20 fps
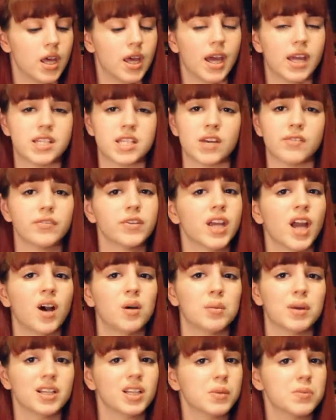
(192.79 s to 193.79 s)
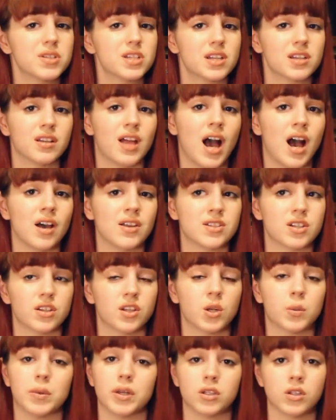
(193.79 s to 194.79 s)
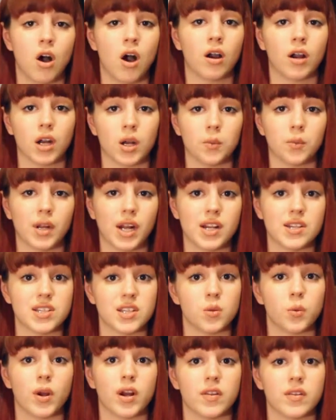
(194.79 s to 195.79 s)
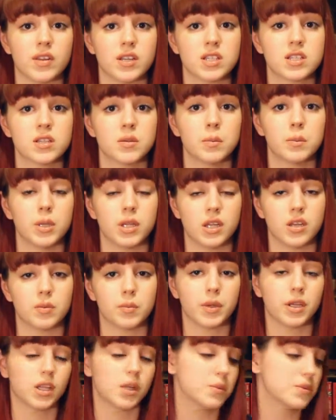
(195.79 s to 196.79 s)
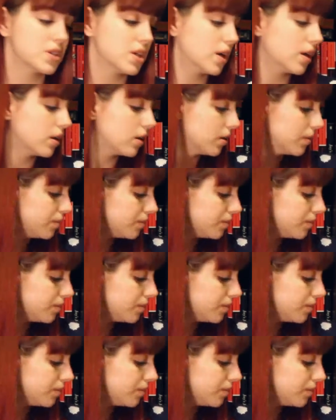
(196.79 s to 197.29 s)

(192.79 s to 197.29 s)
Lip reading: It definitely helped my lipstick last a little bit longer when I did wear this beneath my lipstick.